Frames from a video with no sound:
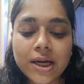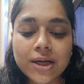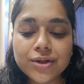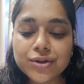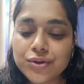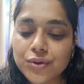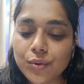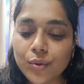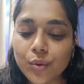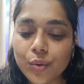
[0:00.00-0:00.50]

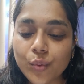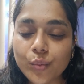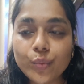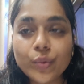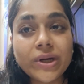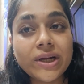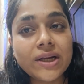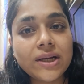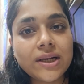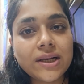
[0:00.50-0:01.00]
So
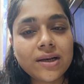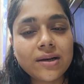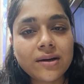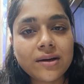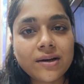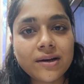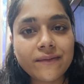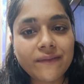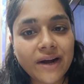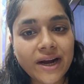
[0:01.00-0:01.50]
we
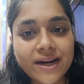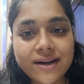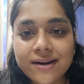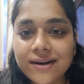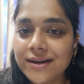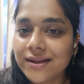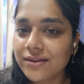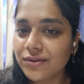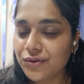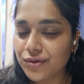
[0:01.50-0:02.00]
divide
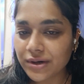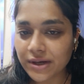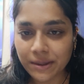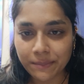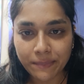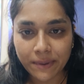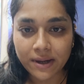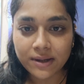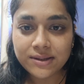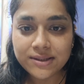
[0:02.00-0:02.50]
it in three
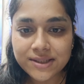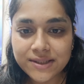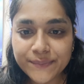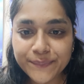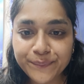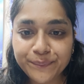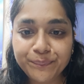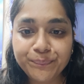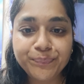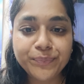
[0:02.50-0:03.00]
parts.
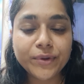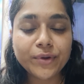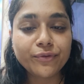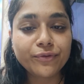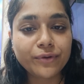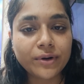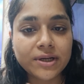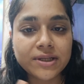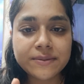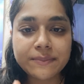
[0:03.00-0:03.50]
The
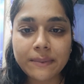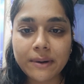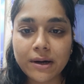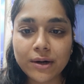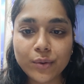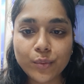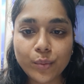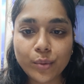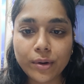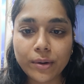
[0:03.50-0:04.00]
first
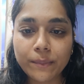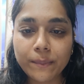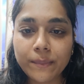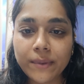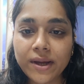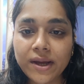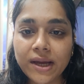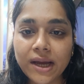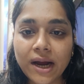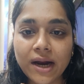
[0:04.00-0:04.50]
part would
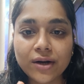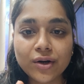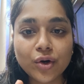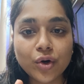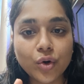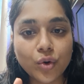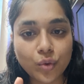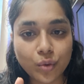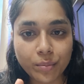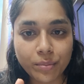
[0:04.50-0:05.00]
be at a
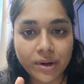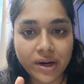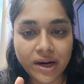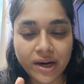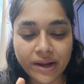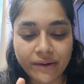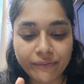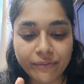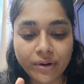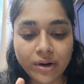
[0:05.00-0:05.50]
global
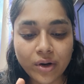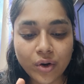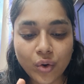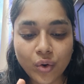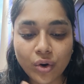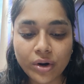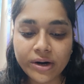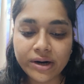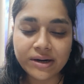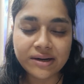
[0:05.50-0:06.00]
level
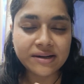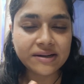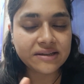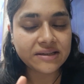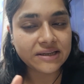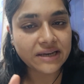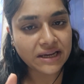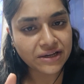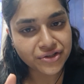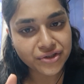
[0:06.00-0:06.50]
or an
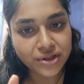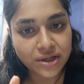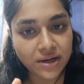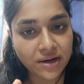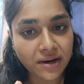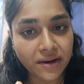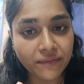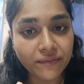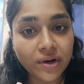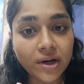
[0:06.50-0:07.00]
international
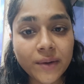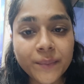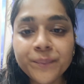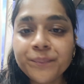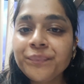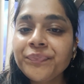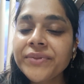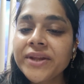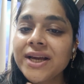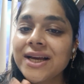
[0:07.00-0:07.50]
level.
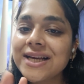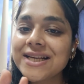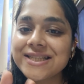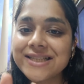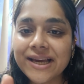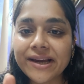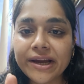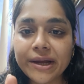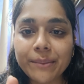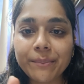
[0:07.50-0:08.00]

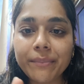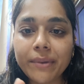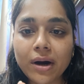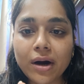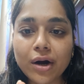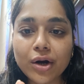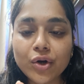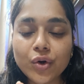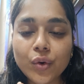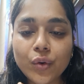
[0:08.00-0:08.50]
Second
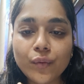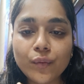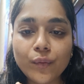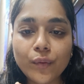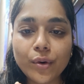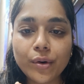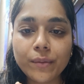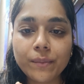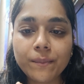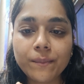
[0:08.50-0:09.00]
part
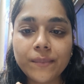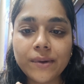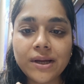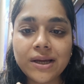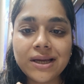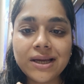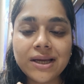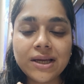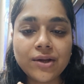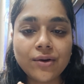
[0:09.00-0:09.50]
would be
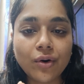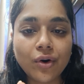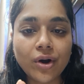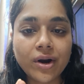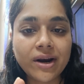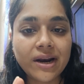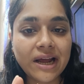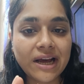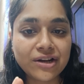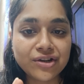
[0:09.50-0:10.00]
your
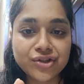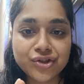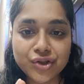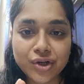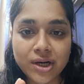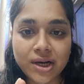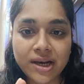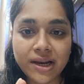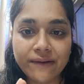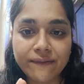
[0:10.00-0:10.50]

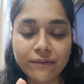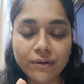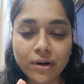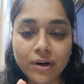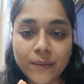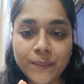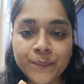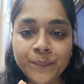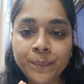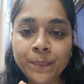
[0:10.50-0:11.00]
national level
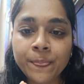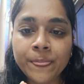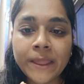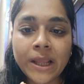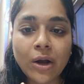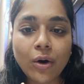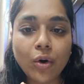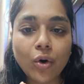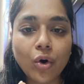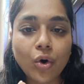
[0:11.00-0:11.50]

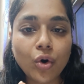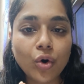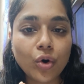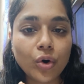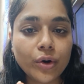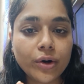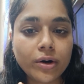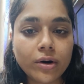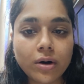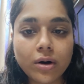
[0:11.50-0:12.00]

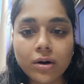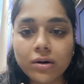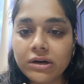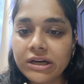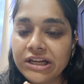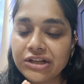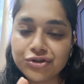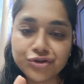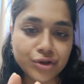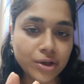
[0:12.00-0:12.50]
or
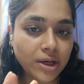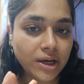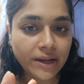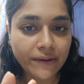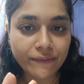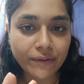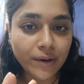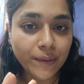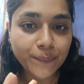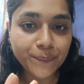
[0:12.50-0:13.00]
regional
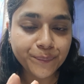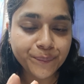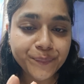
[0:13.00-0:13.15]
level.